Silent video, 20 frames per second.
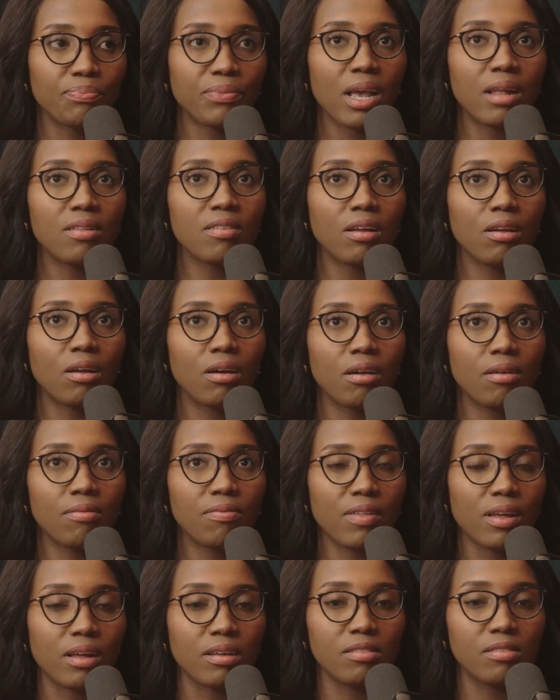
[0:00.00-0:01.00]
it's a lot of
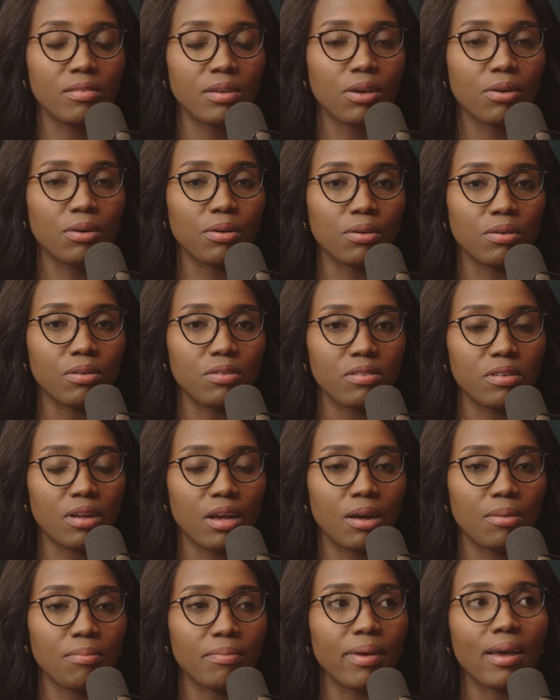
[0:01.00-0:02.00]
things, because
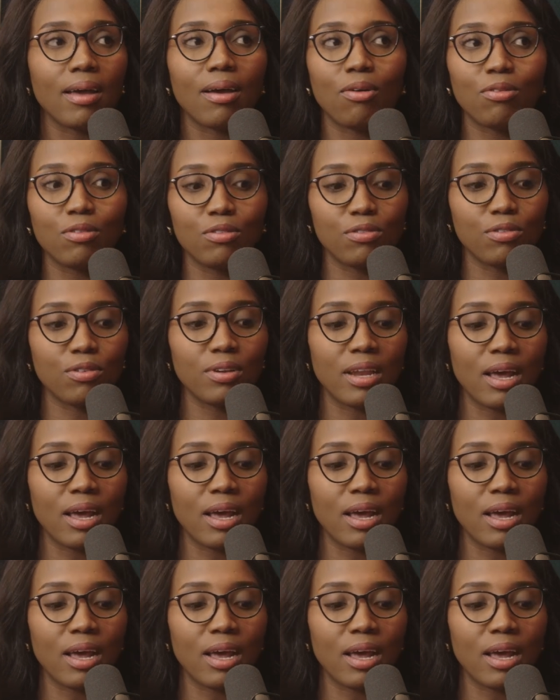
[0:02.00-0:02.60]
also